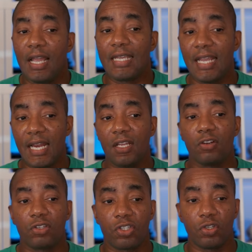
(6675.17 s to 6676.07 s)
getting
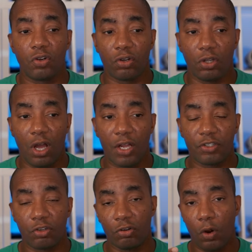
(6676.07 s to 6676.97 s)
your lawn
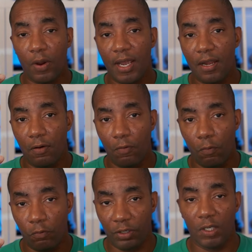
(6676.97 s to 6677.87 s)
to grow in
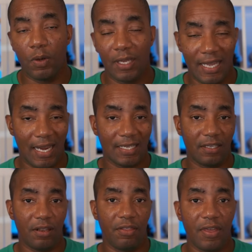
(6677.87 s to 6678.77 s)
really well and get nice
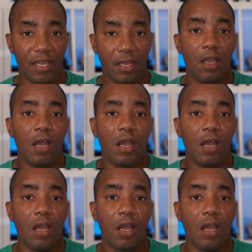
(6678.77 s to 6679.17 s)
and thick,